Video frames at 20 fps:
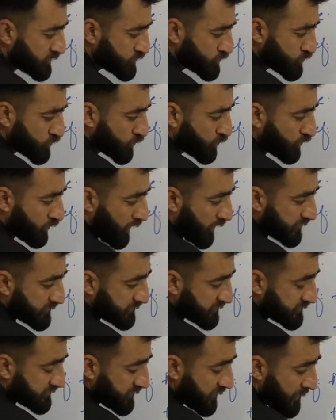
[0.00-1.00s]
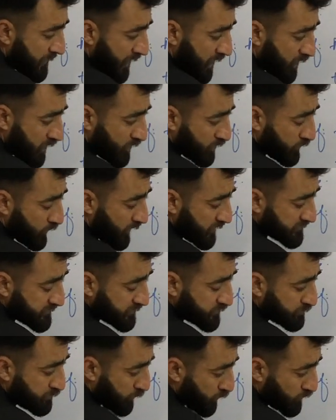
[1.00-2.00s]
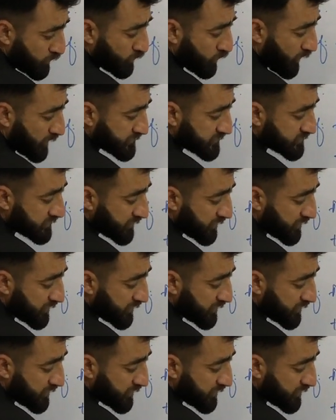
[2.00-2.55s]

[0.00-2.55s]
two clauses, both clauses